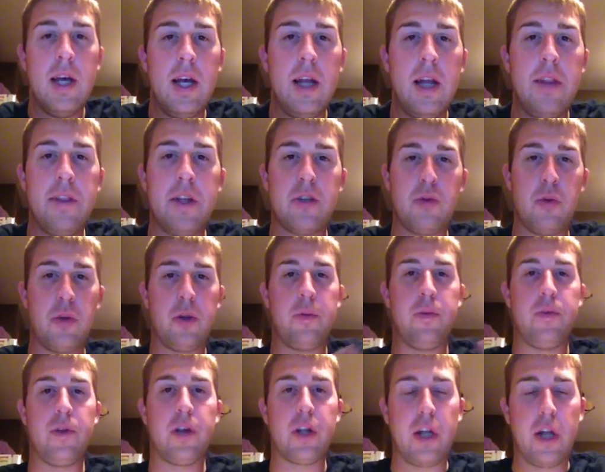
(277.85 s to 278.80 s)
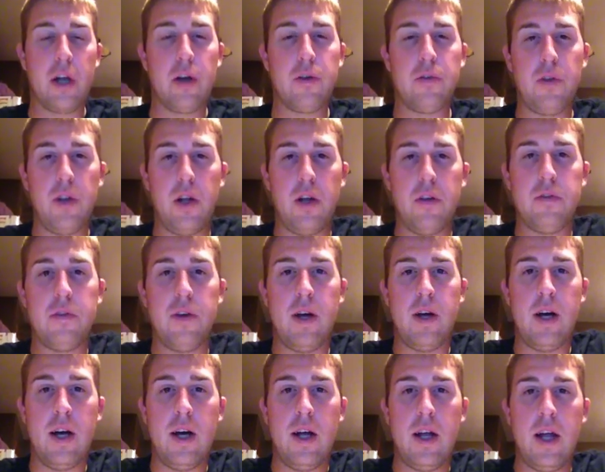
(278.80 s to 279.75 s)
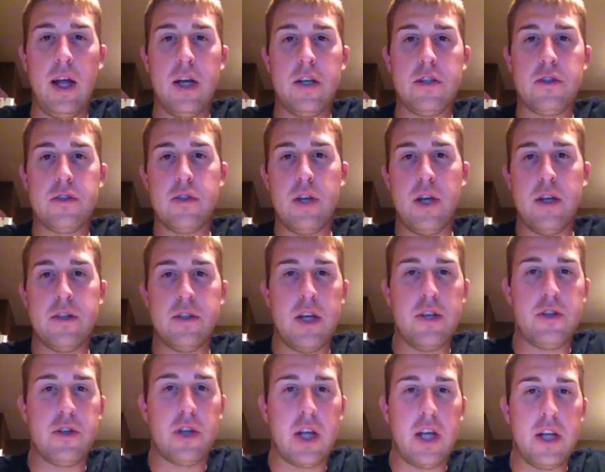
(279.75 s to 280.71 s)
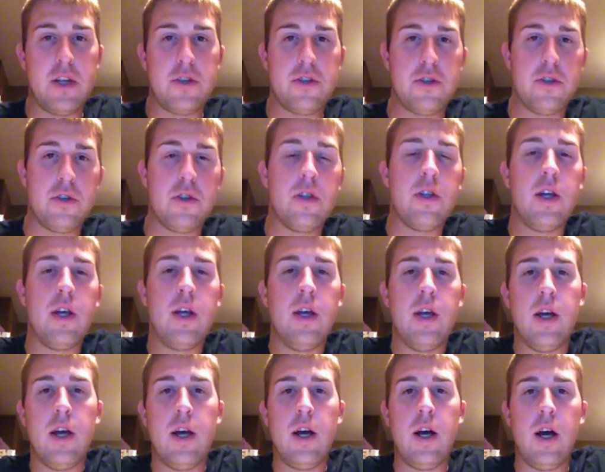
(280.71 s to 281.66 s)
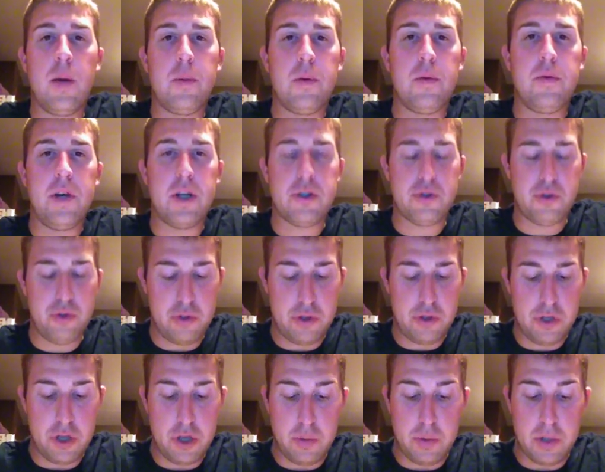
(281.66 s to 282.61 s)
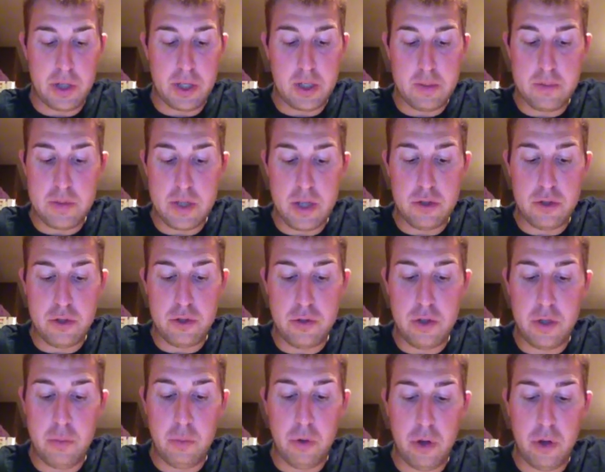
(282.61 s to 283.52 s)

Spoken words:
and things we have to be very careful of as education professionals here when it comes down to it.